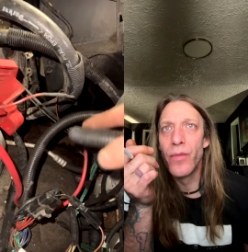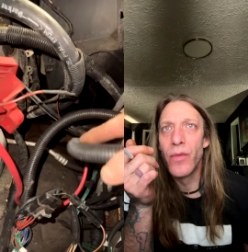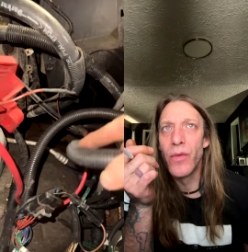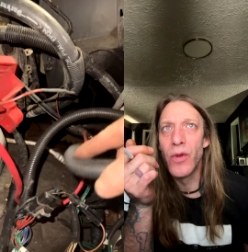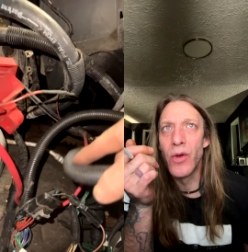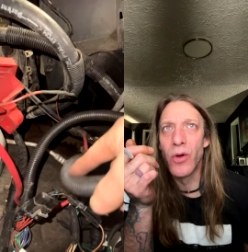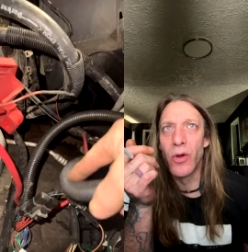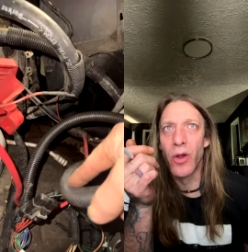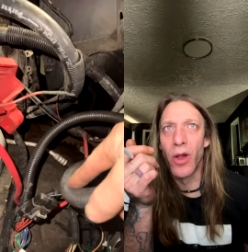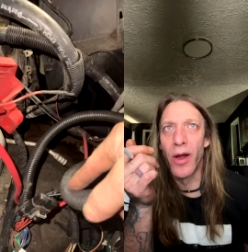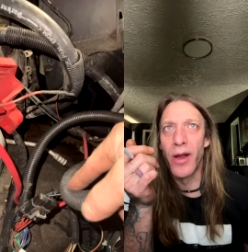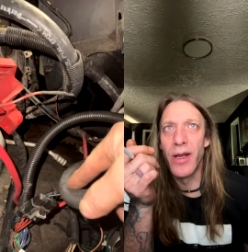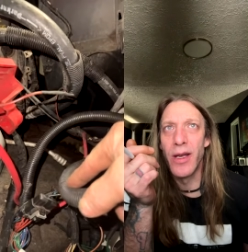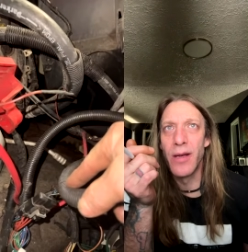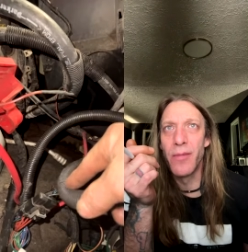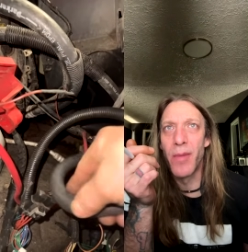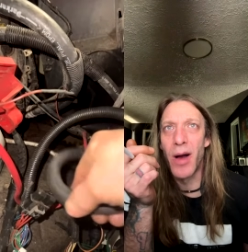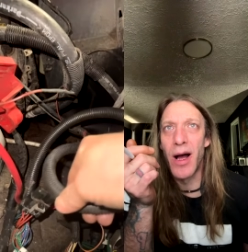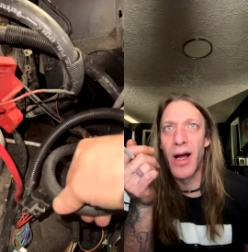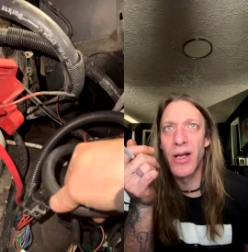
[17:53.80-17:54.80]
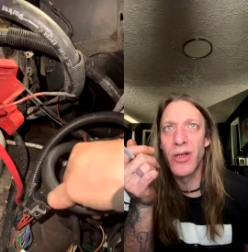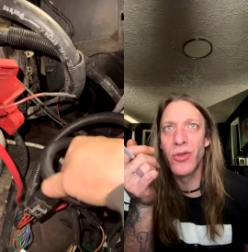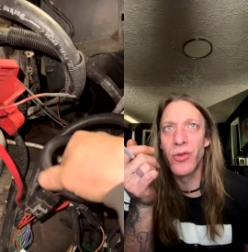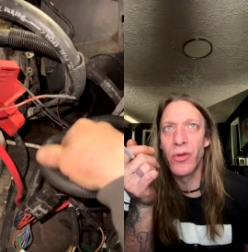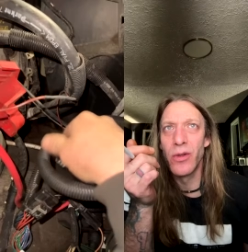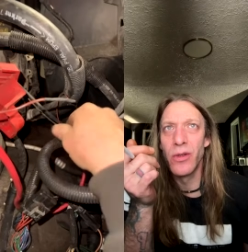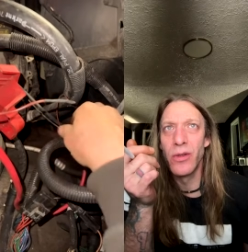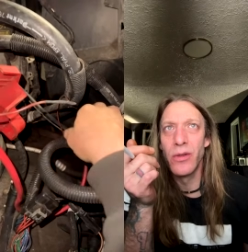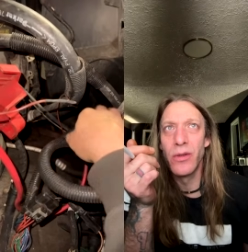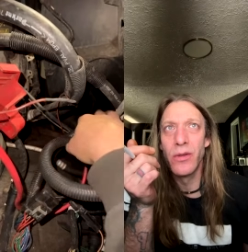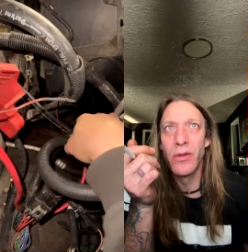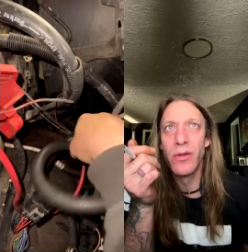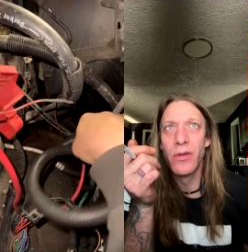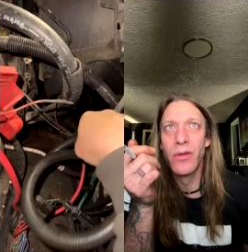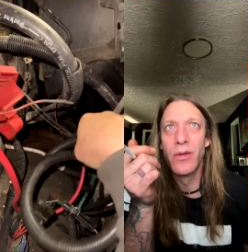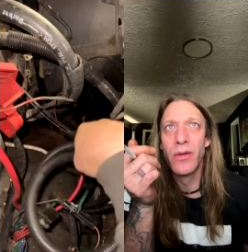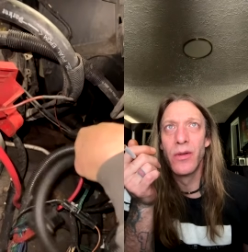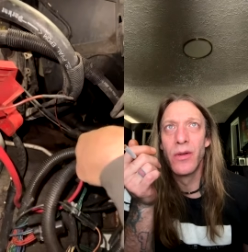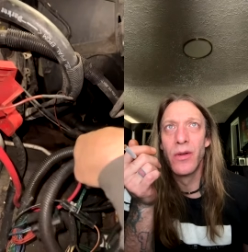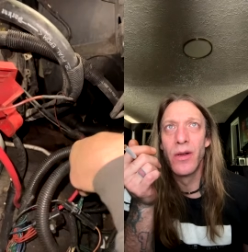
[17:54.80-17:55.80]
your lighting module
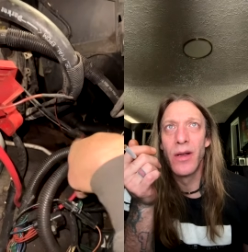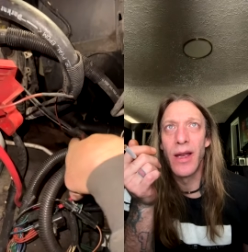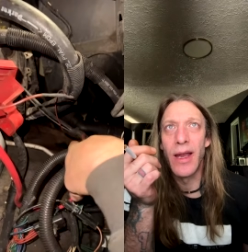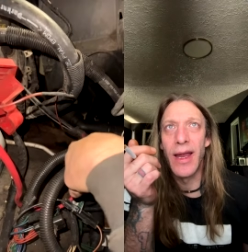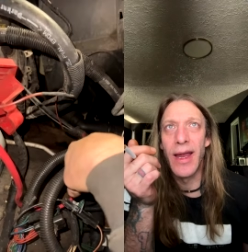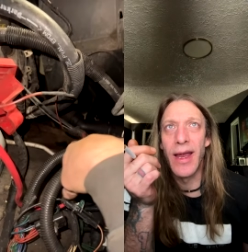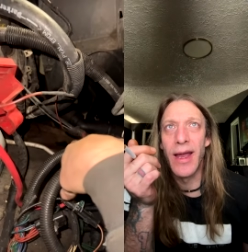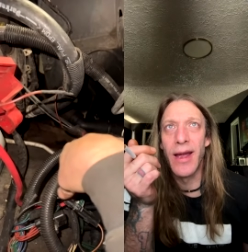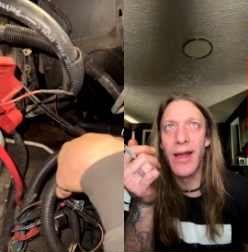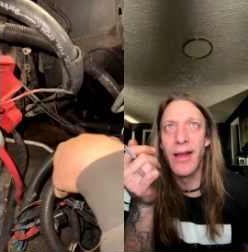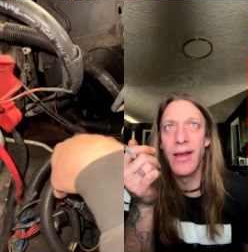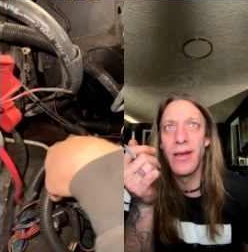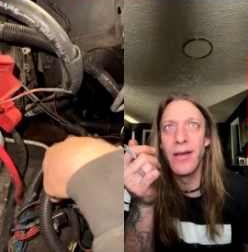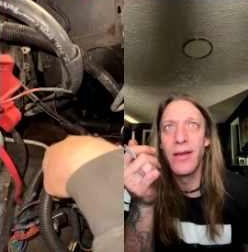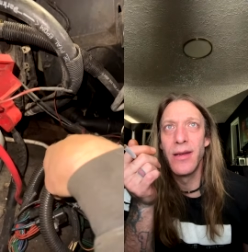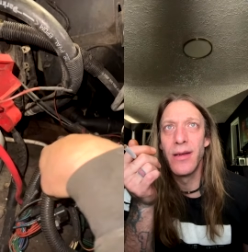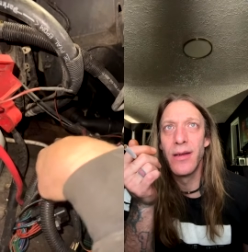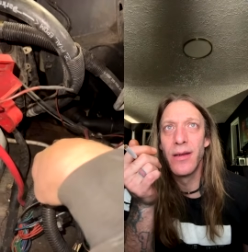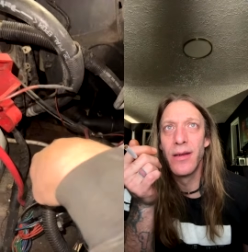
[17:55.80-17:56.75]
and